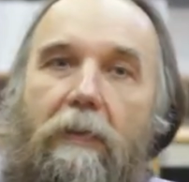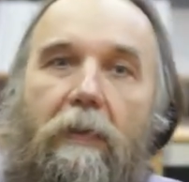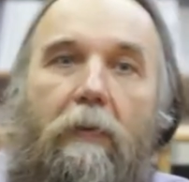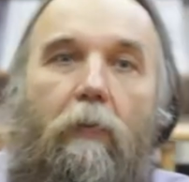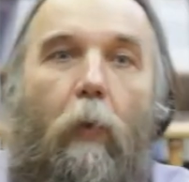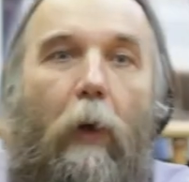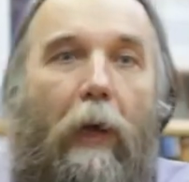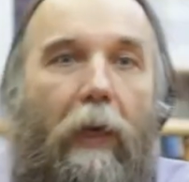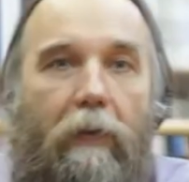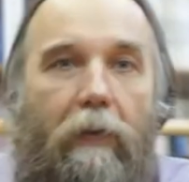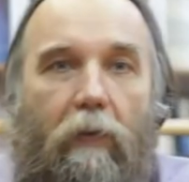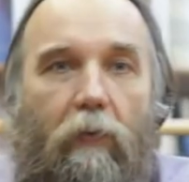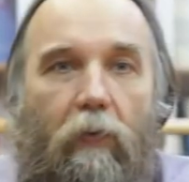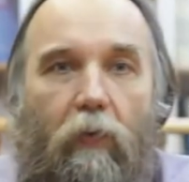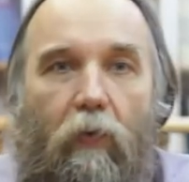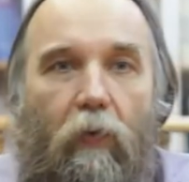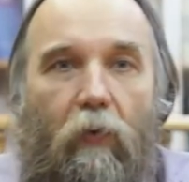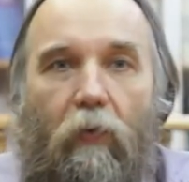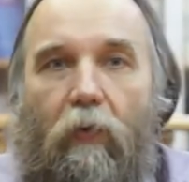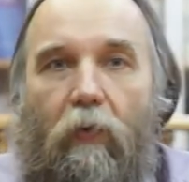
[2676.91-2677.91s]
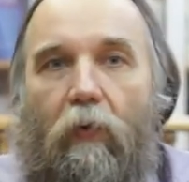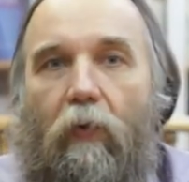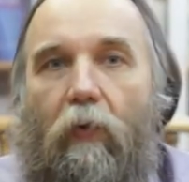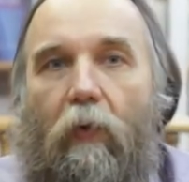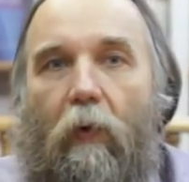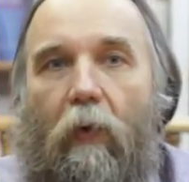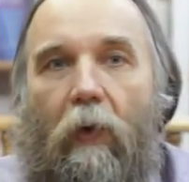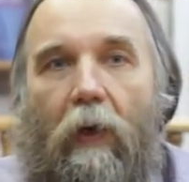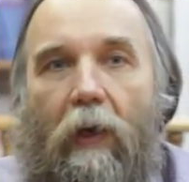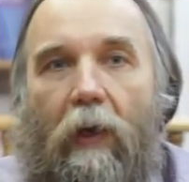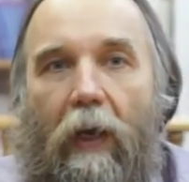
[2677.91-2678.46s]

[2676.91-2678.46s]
invited to